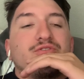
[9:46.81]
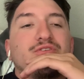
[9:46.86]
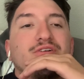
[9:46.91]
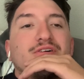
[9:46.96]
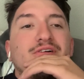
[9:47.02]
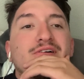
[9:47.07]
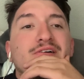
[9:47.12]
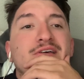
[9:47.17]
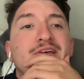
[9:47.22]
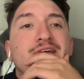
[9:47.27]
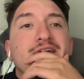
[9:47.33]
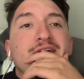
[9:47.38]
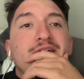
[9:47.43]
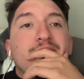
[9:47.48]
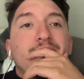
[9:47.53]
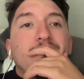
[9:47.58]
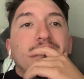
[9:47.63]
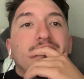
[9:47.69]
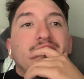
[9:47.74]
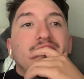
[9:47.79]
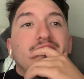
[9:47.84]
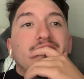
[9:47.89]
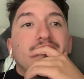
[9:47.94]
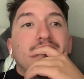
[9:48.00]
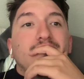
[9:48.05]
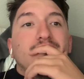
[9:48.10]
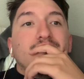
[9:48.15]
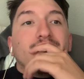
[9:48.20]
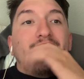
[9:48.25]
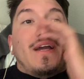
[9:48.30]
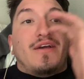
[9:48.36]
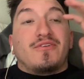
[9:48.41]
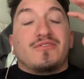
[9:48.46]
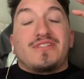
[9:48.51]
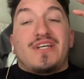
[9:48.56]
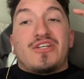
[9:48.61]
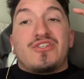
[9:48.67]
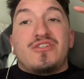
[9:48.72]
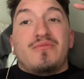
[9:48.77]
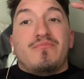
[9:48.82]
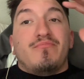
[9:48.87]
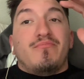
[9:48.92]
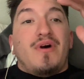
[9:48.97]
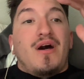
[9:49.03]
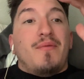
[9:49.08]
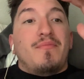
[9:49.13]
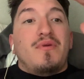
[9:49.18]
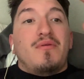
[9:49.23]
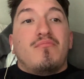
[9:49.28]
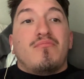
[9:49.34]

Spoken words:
y'all. But Michael's actually bought me